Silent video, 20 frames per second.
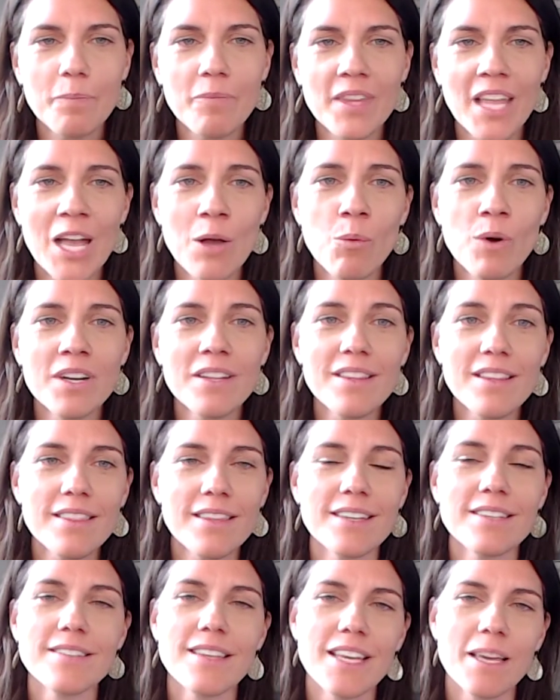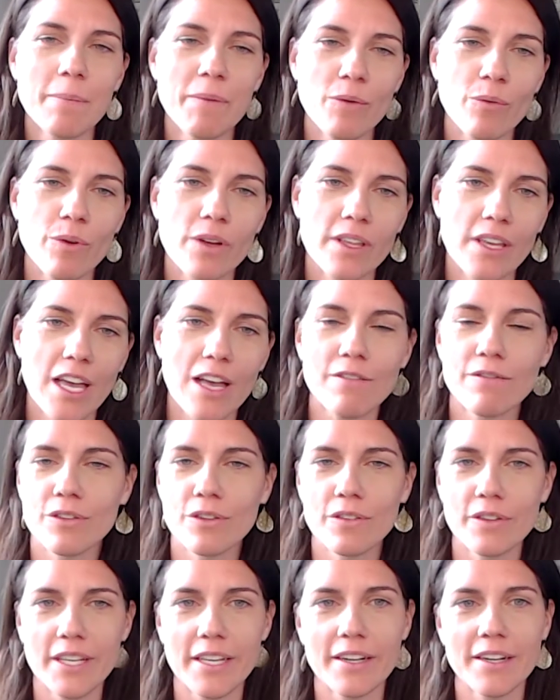And one of the things that can be really
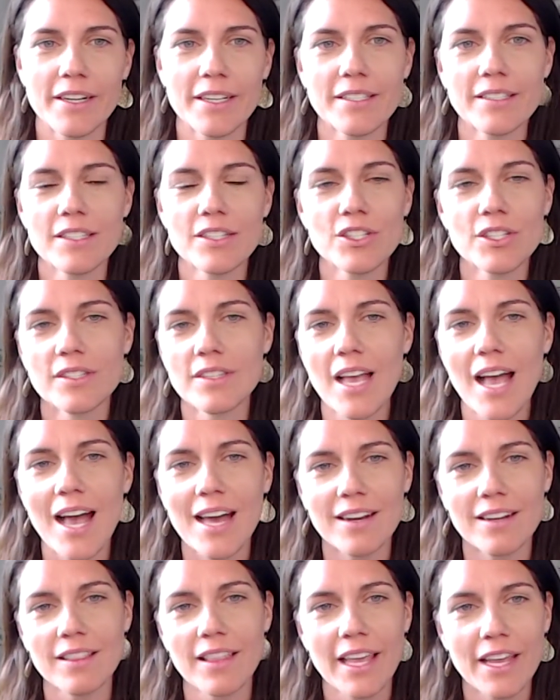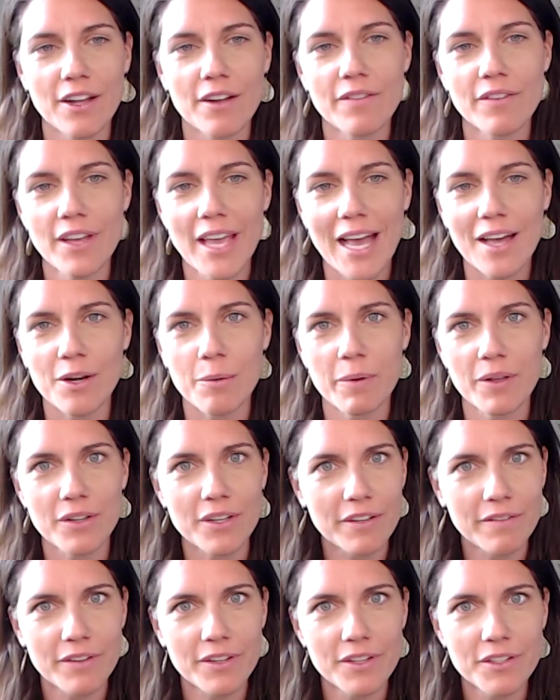helpful here is to just add a layer of
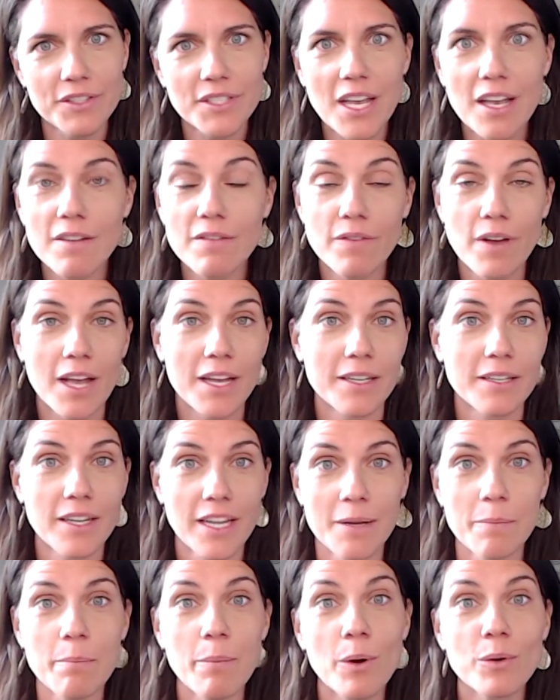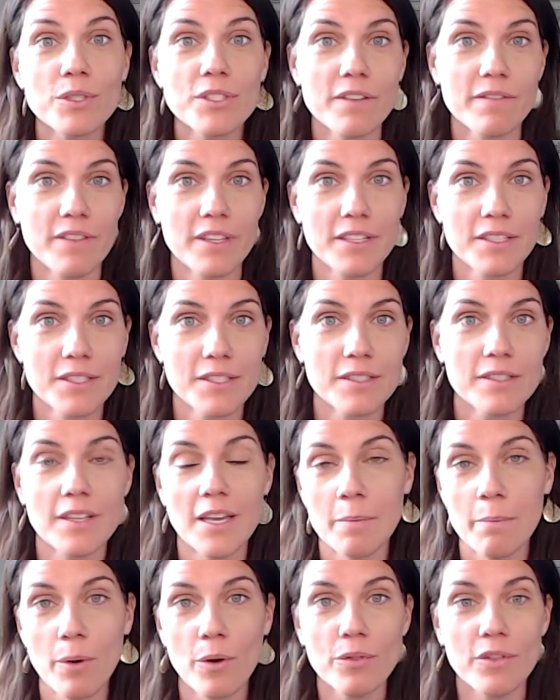accountability for yourself in both of these
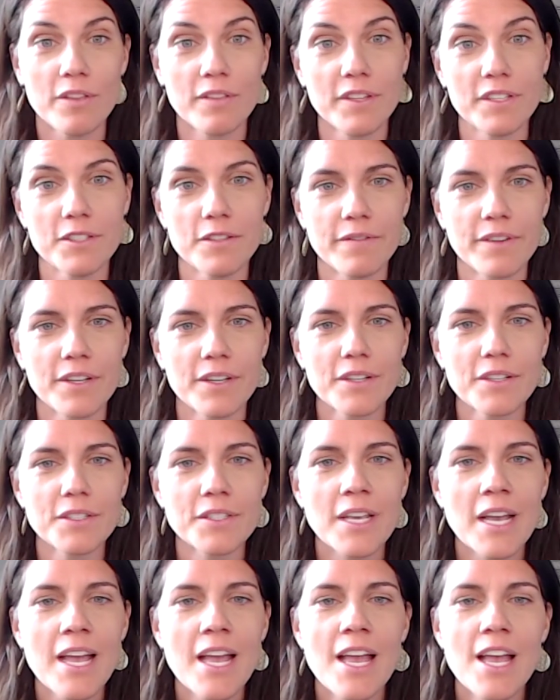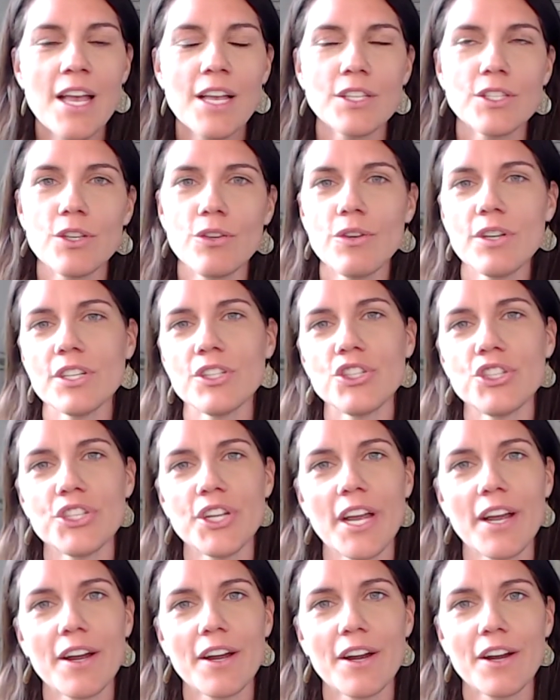spheres. So you could
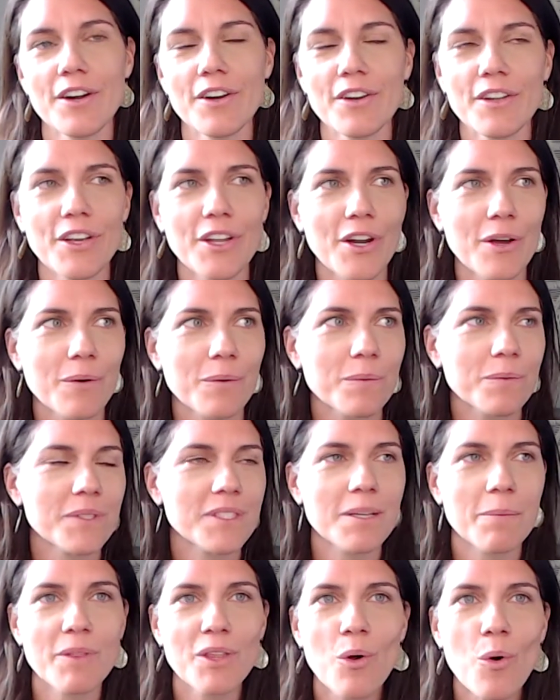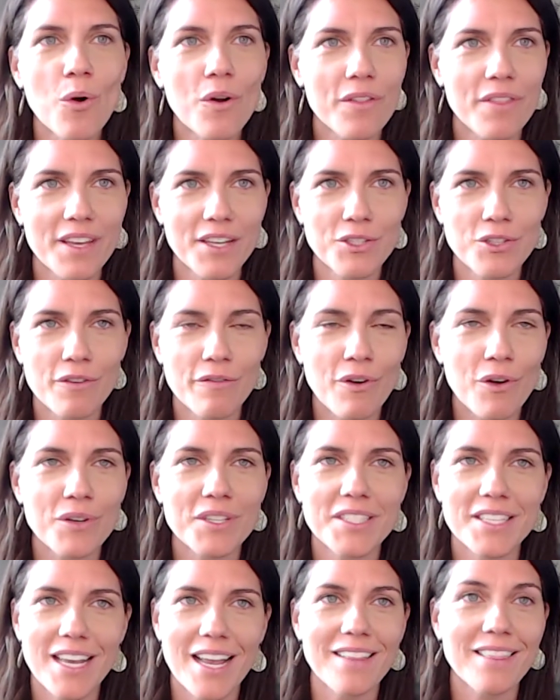share, some of the core things you're
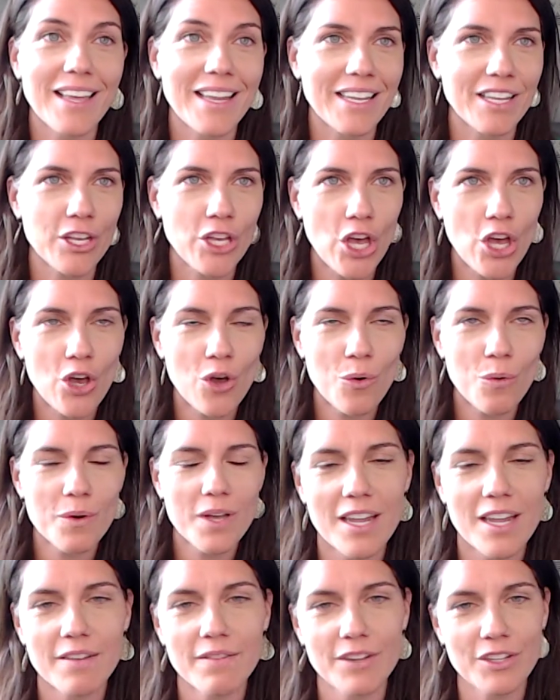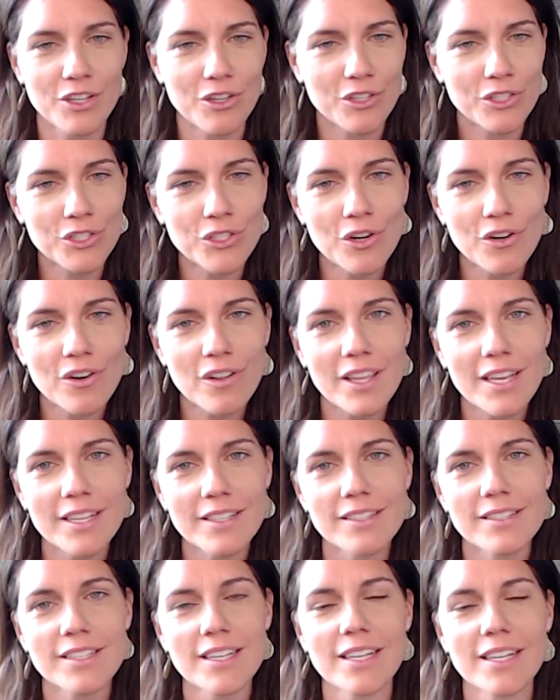focusing on letting go, of in your external
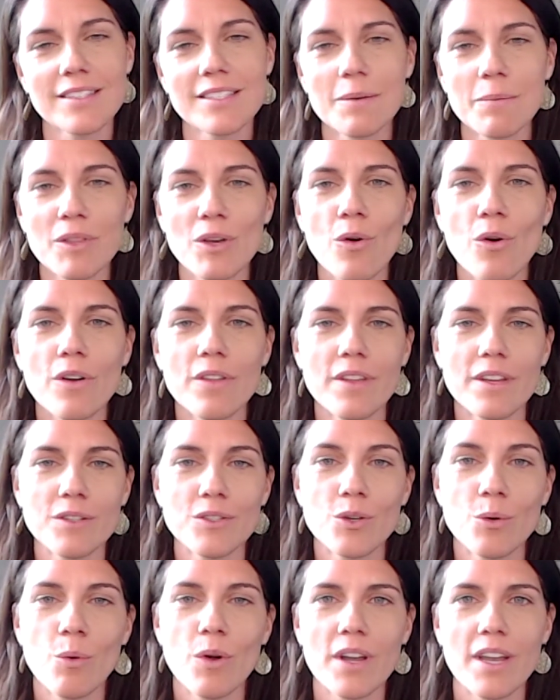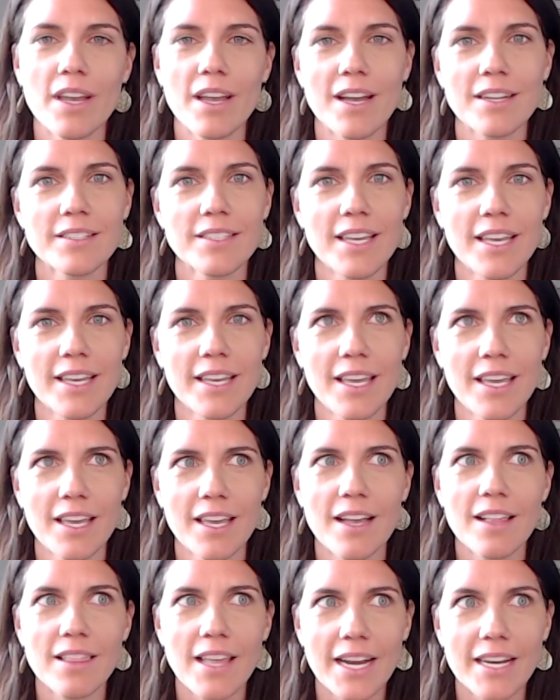list, and some of the core things you're working on taking
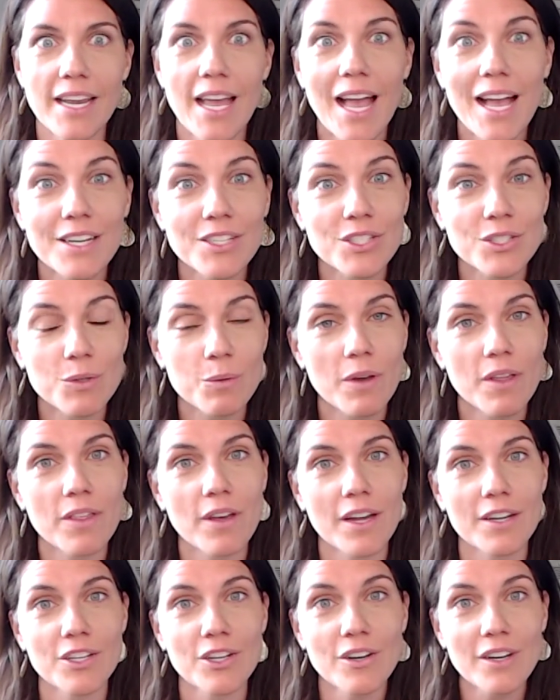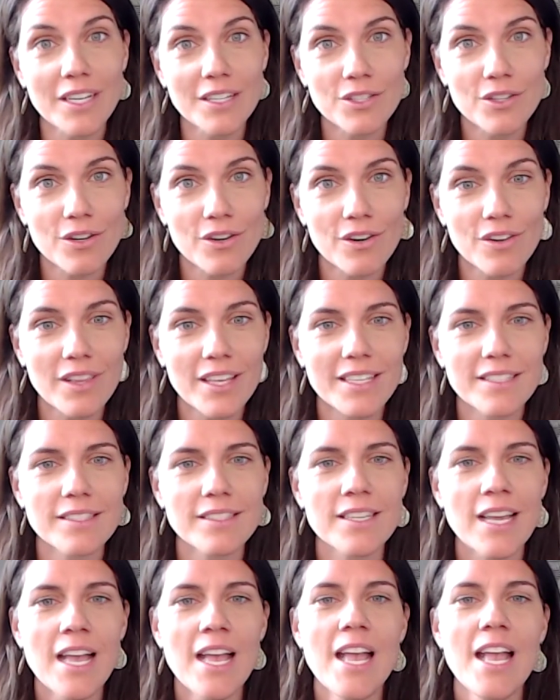aligned actions with on your internal
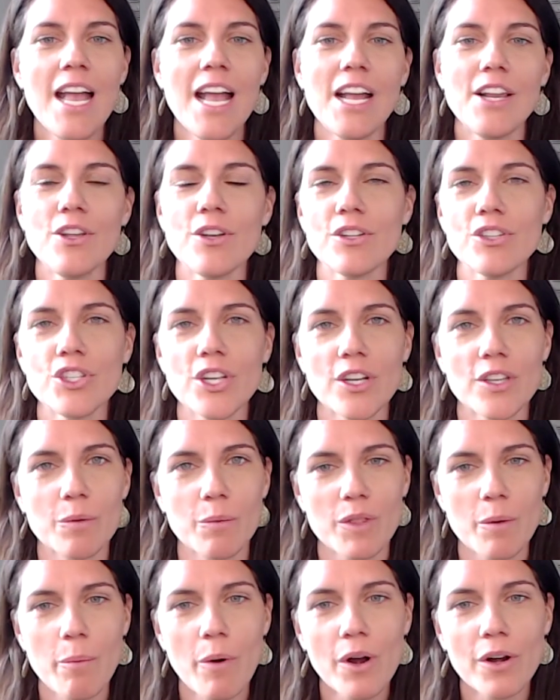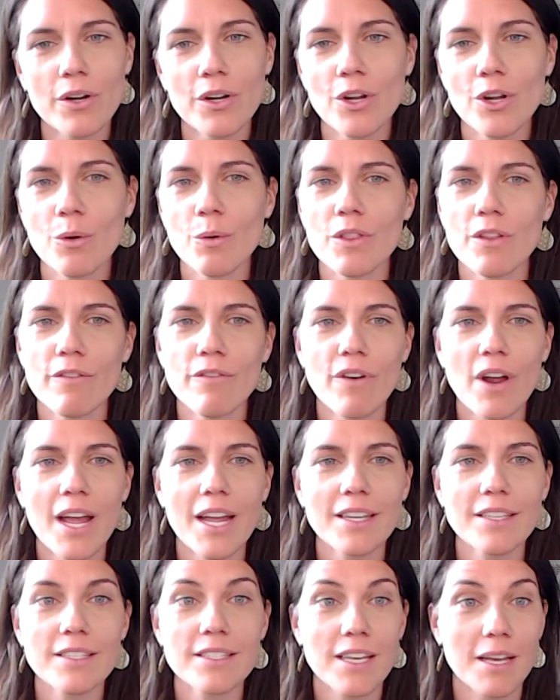list. And you can share them with a partner, with a
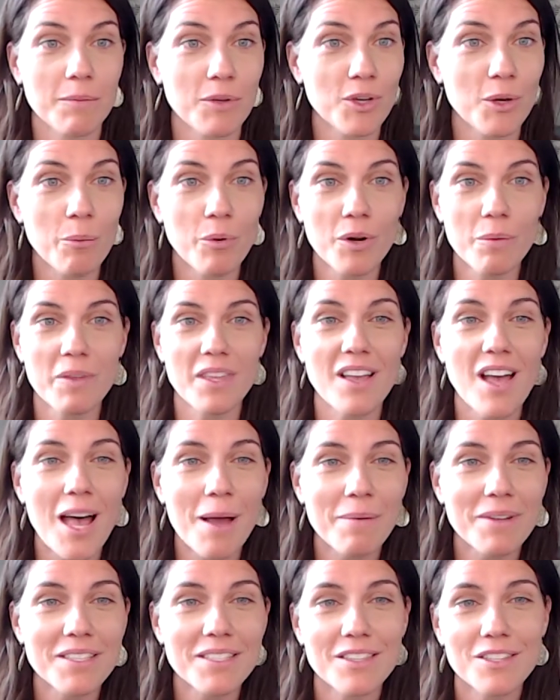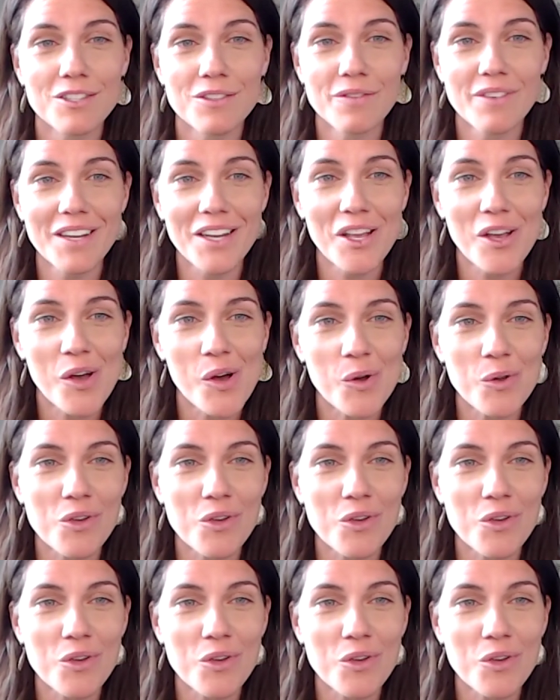friend. You can put them in the comments of this video.